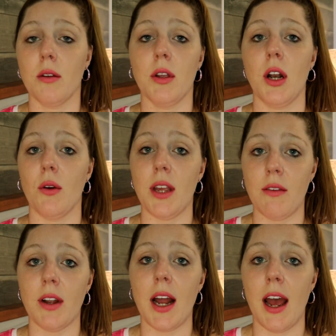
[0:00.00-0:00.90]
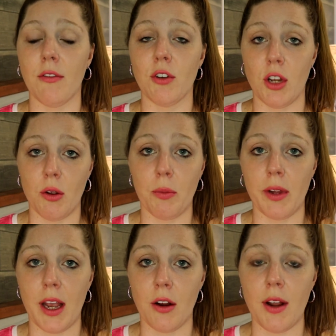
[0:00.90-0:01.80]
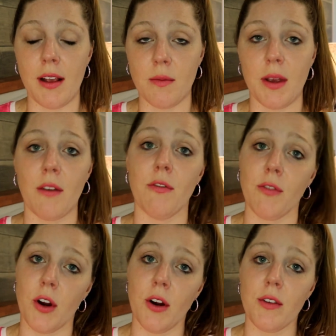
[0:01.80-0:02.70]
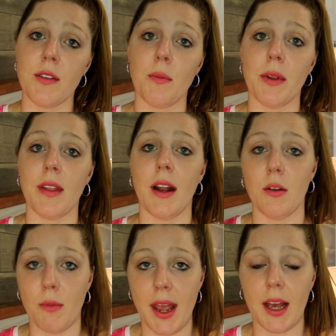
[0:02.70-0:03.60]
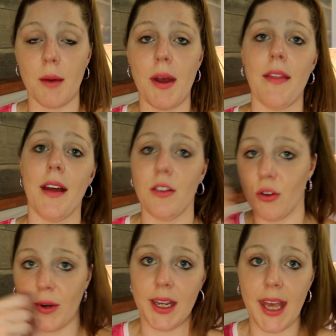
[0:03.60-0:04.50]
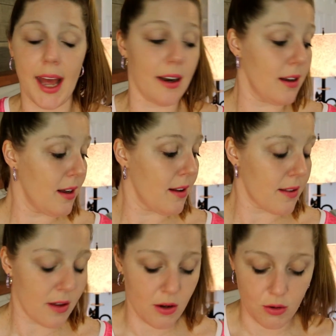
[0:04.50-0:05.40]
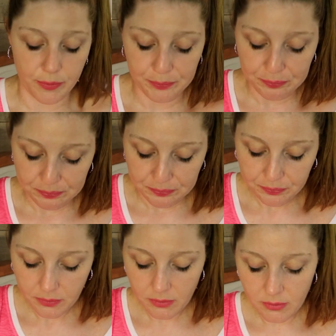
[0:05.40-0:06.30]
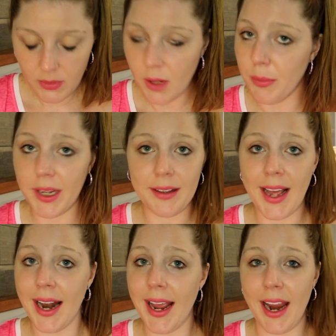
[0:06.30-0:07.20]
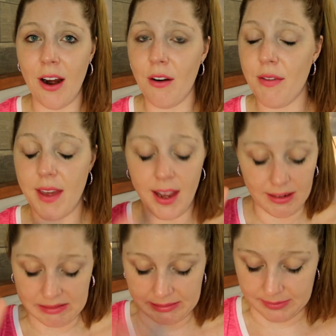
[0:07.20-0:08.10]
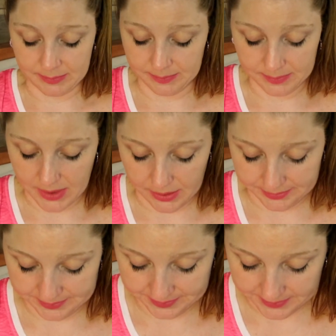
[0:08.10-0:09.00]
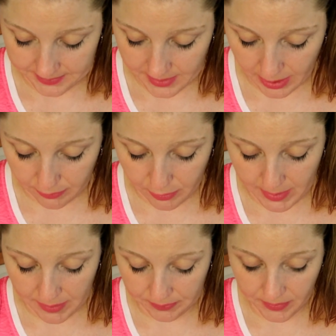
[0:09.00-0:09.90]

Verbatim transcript: you know, even after you apply your SPF first, but then makeup and then do it again. So, but that hair thing, mm -mm, no, not for me.